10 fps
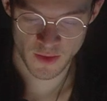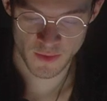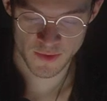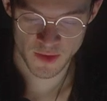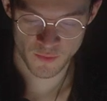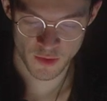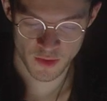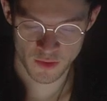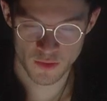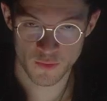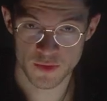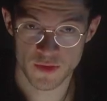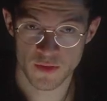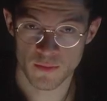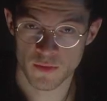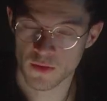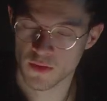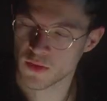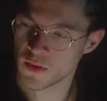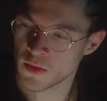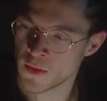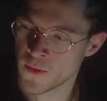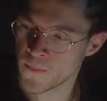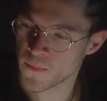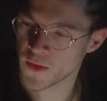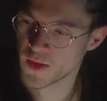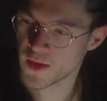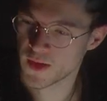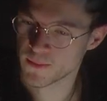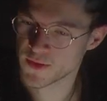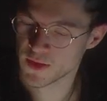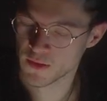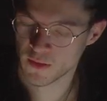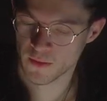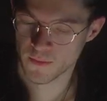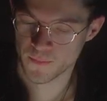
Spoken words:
I'm still working towards them. And I'm still